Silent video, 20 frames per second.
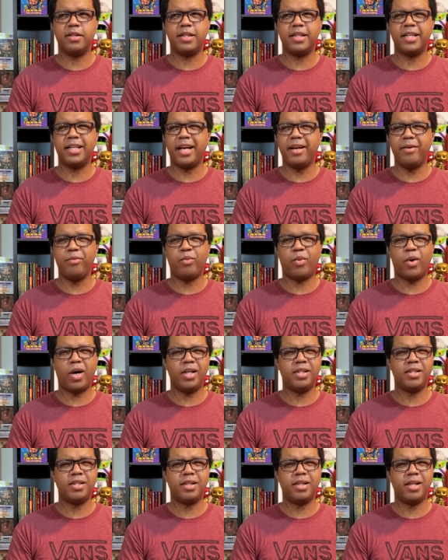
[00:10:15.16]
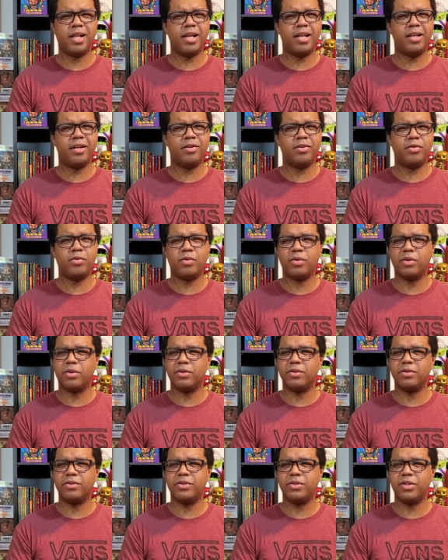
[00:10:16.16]
did I watch a lot of
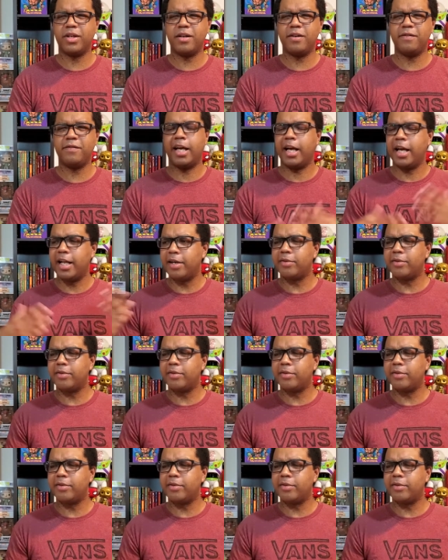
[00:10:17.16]
horror stuff?